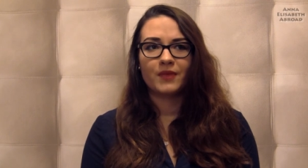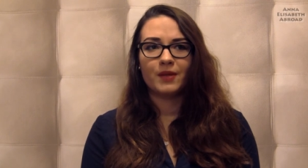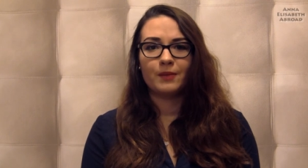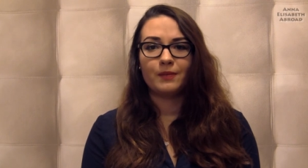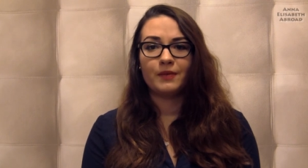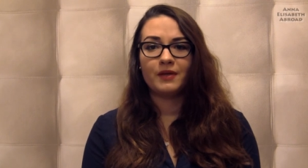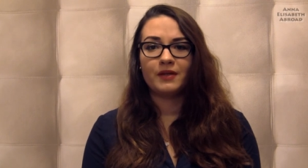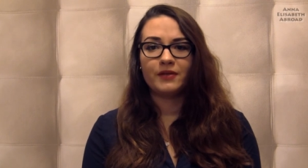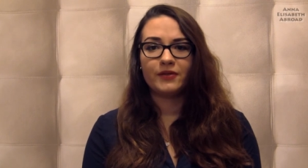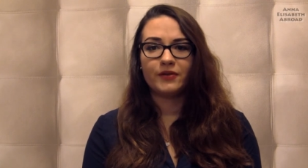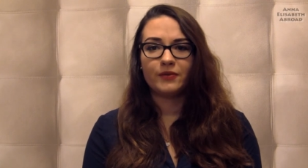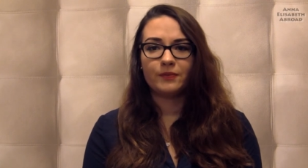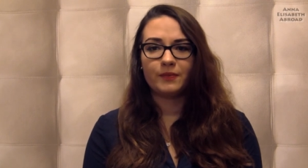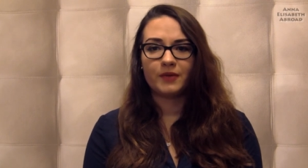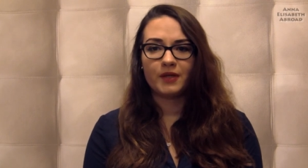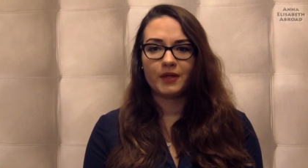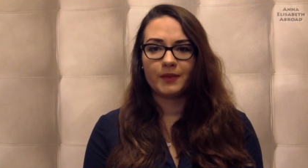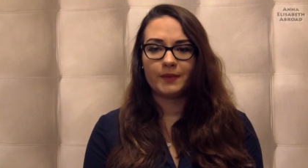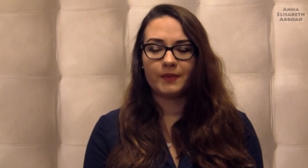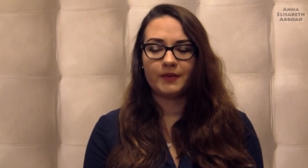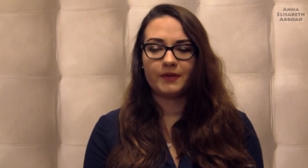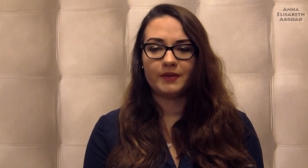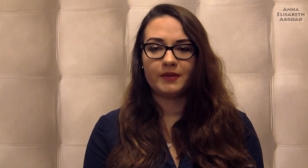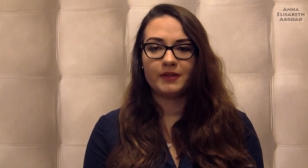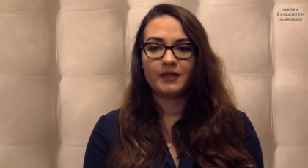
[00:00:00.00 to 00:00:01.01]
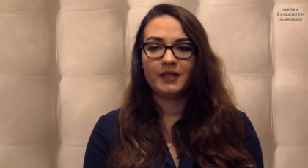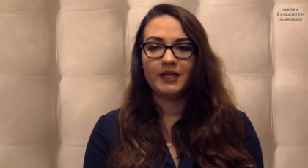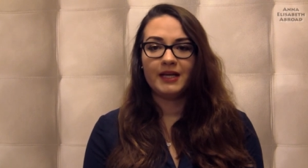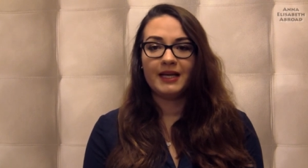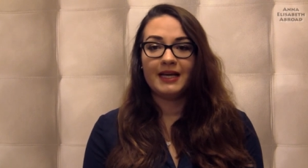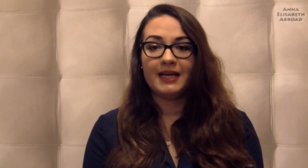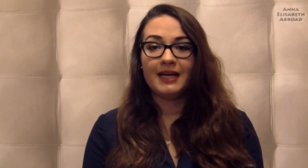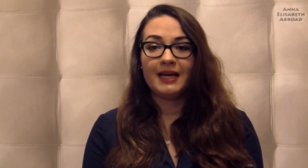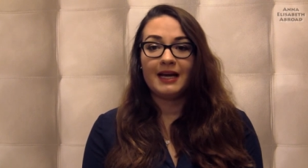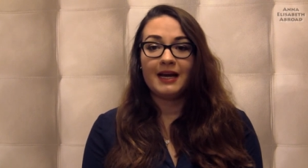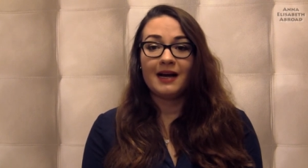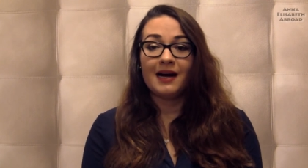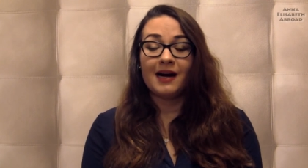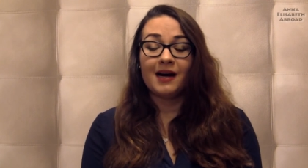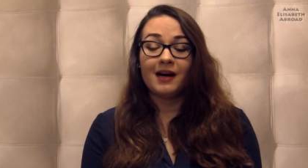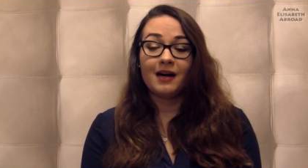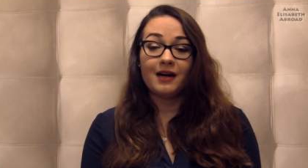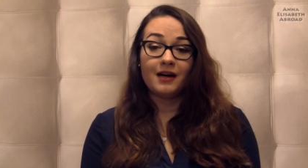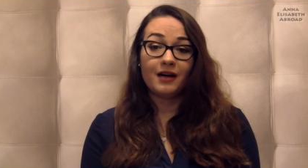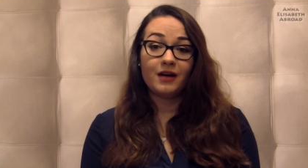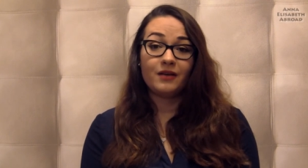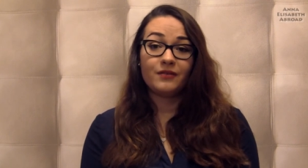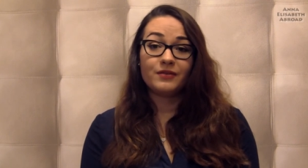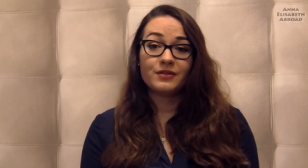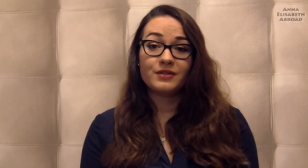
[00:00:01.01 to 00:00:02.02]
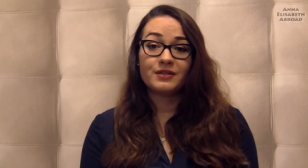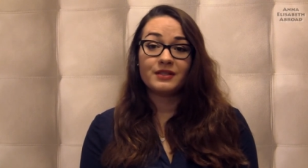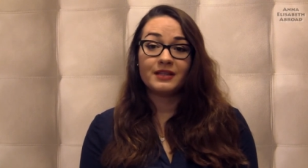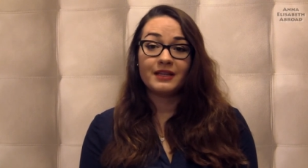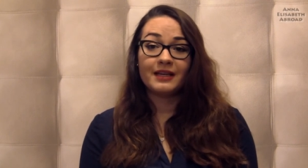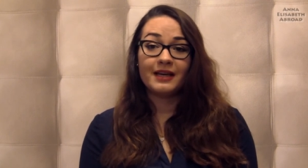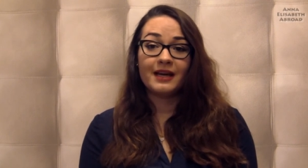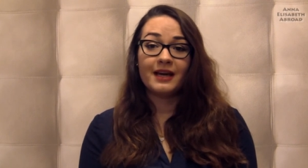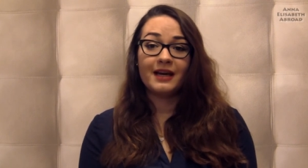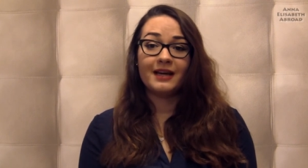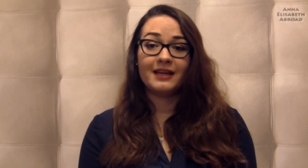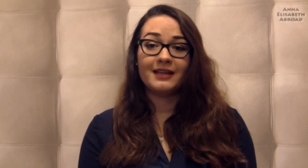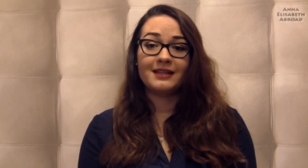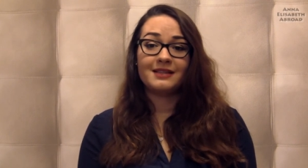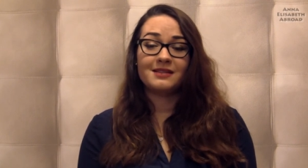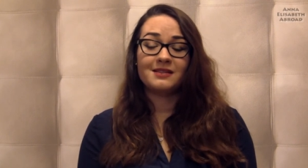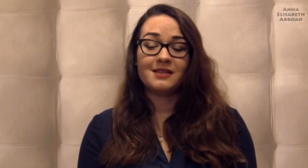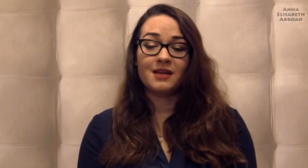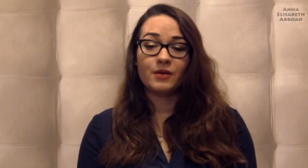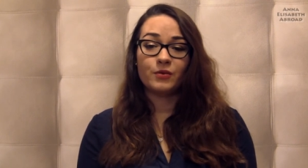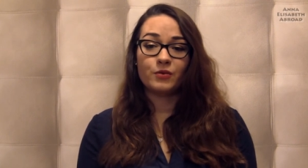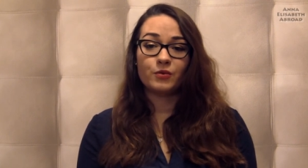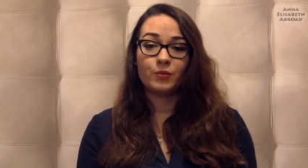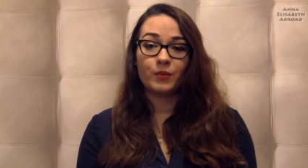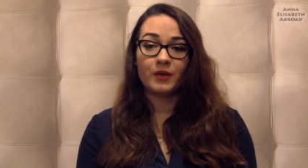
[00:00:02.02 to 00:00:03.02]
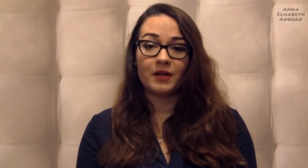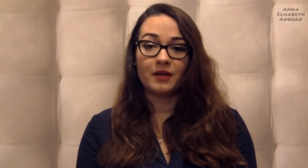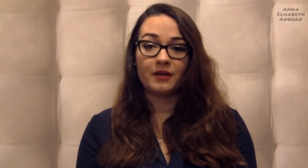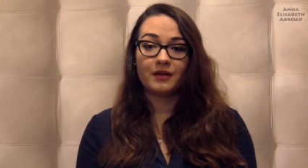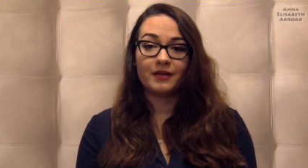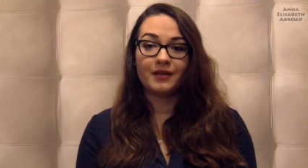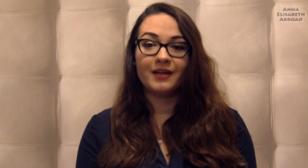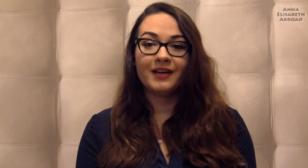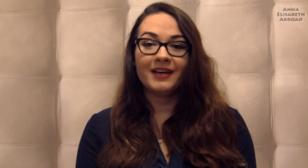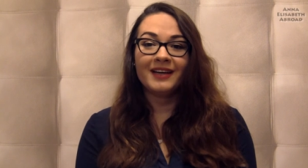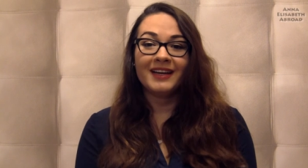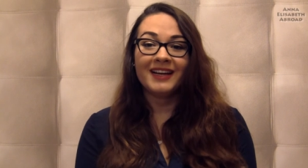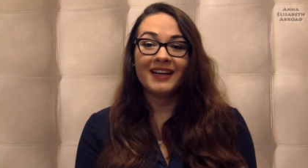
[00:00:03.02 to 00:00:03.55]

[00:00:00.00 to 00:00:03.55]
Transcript: million people, obviously it sounds weird.